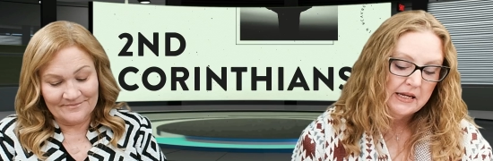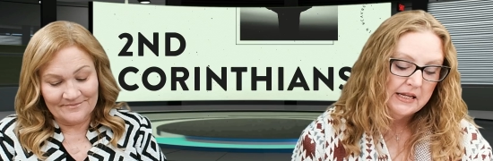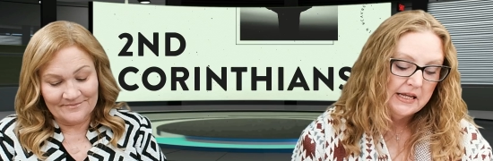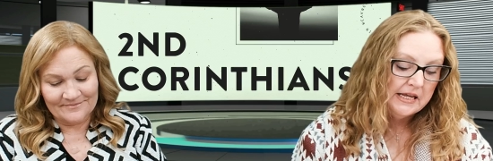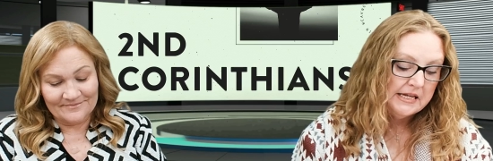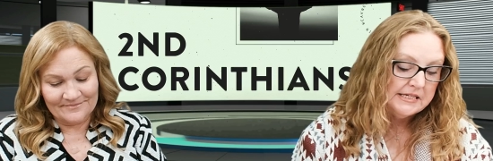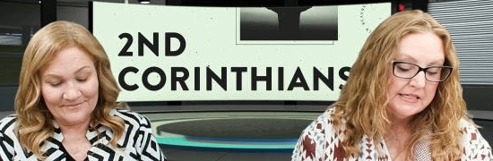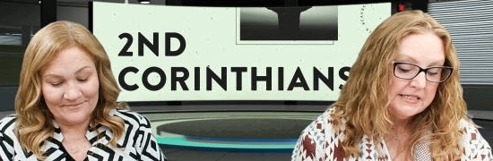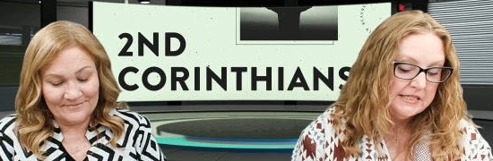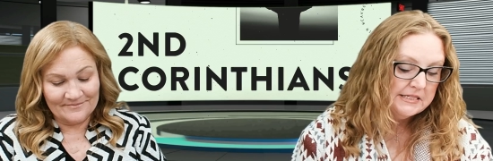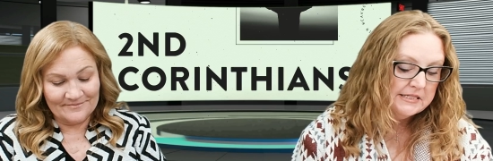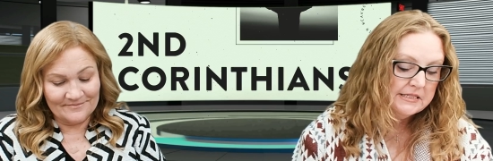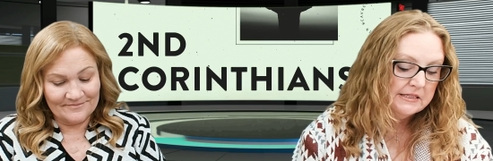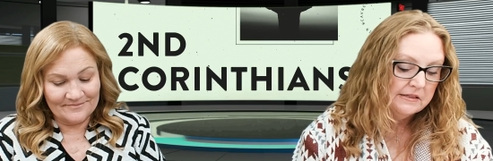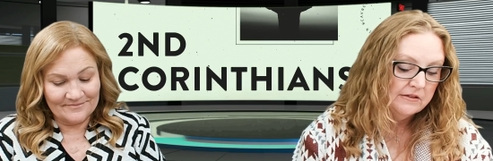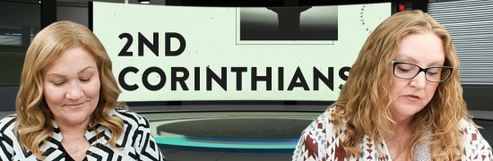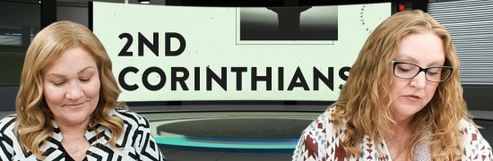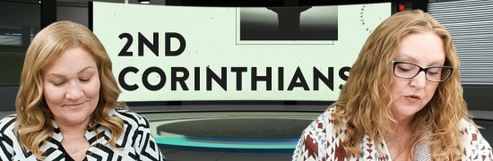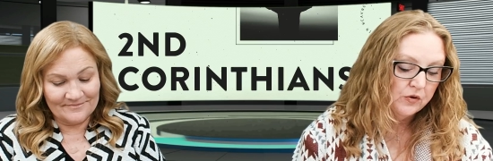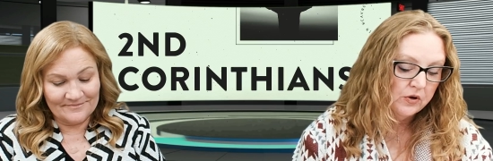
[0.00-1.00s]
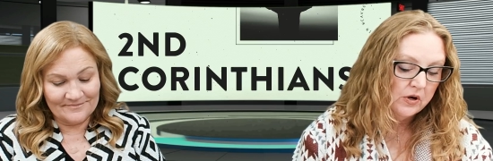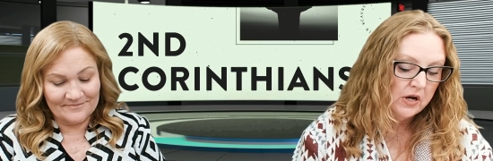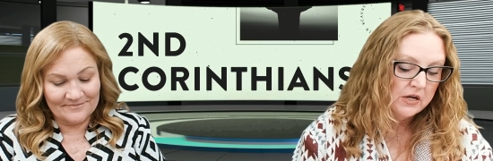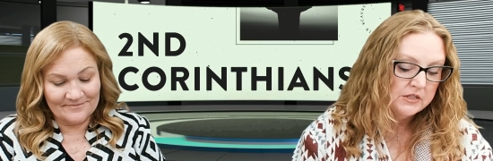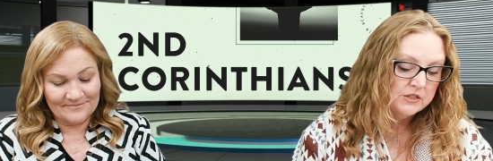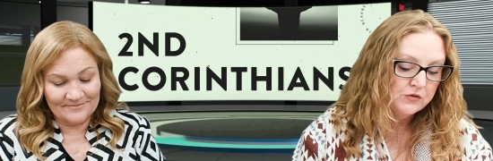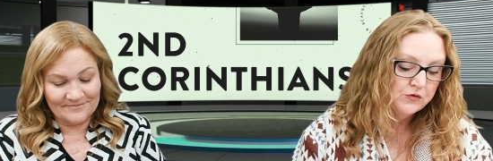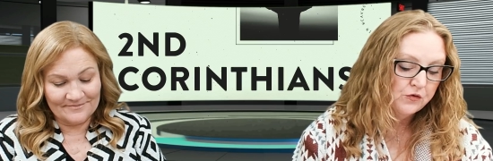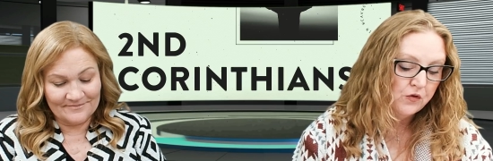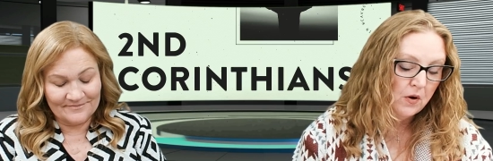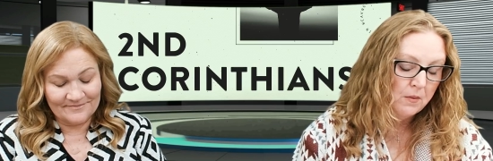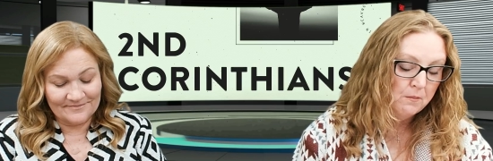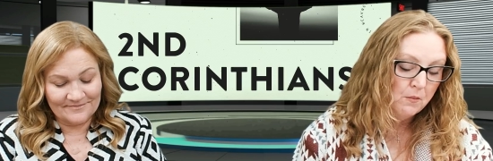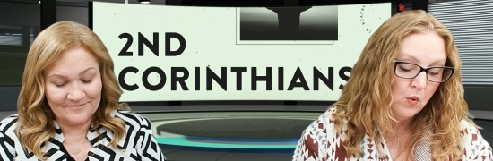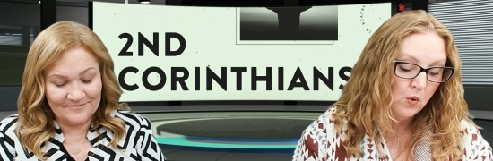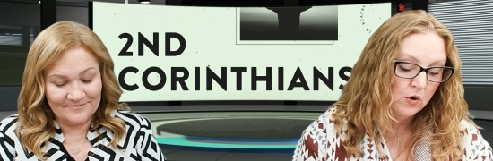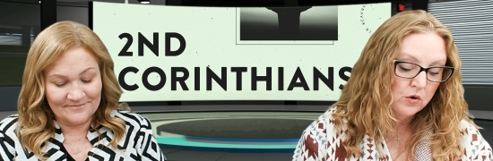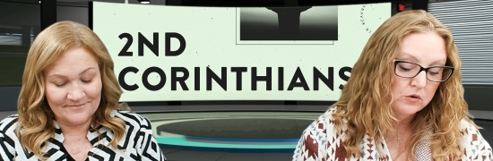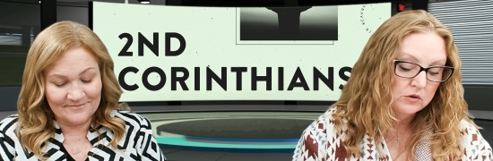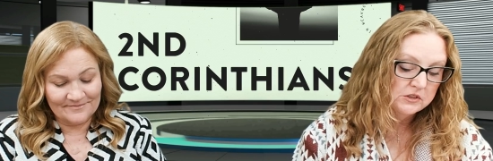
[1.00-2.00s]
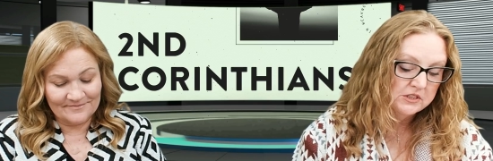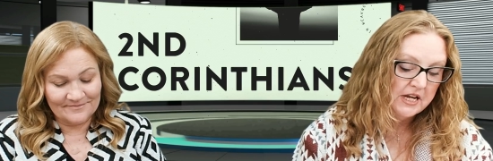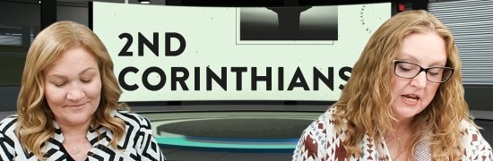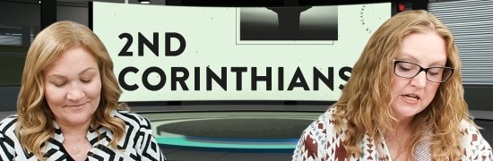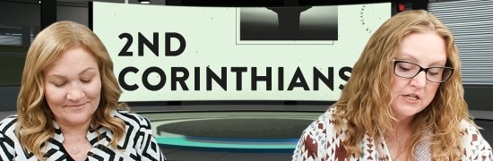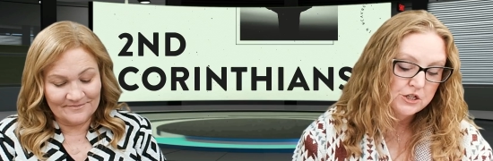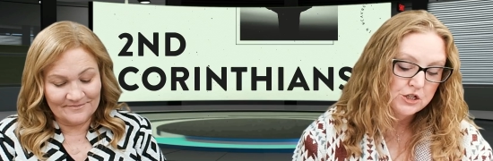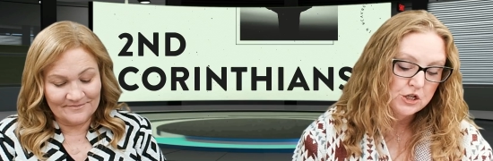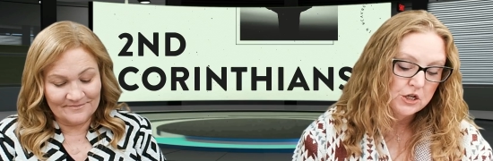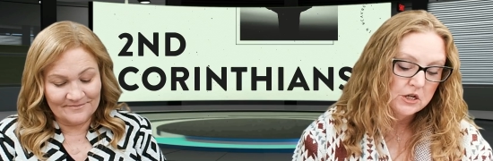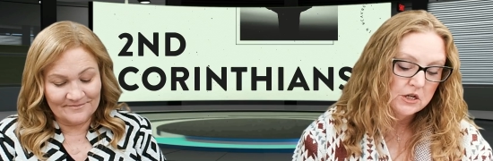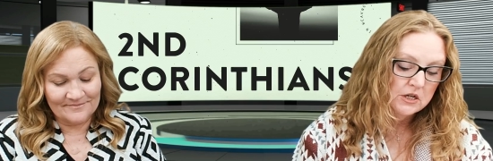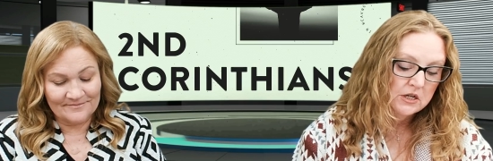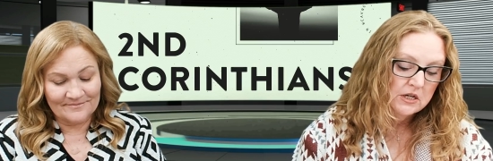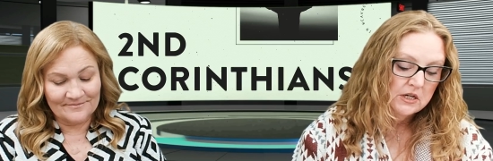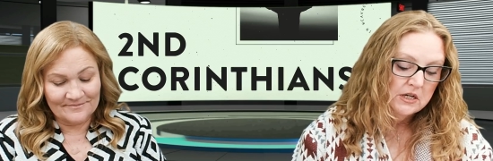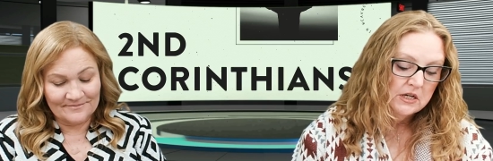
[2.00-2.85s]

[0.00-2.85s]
Speaker 1: He did deliver us from mortal danger.